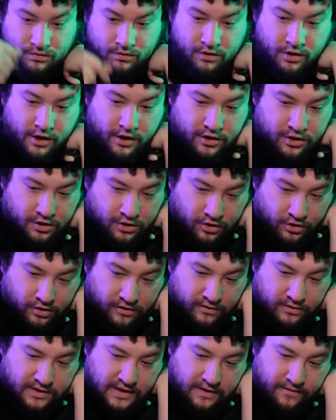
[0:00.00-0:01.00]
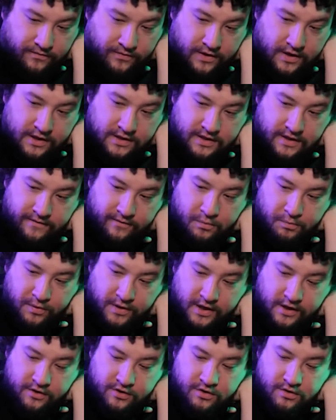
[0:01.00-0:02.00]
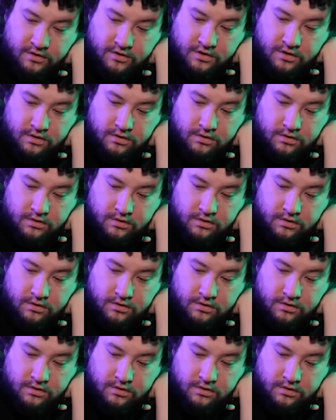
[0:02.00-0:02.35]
No, you should do yours now first. You have implications.